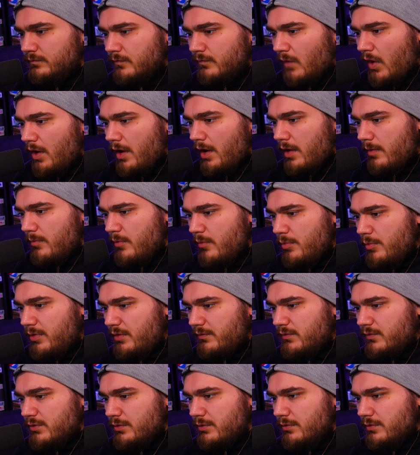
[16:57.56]
right, moment
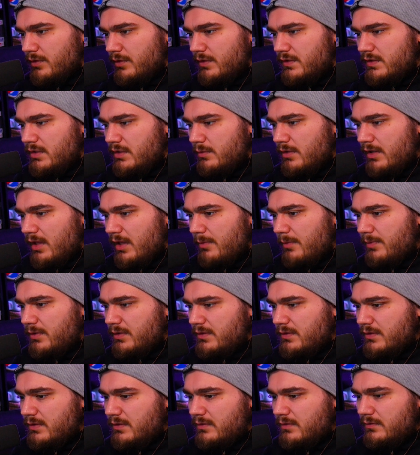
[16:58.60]
of truth. Let's see what happens.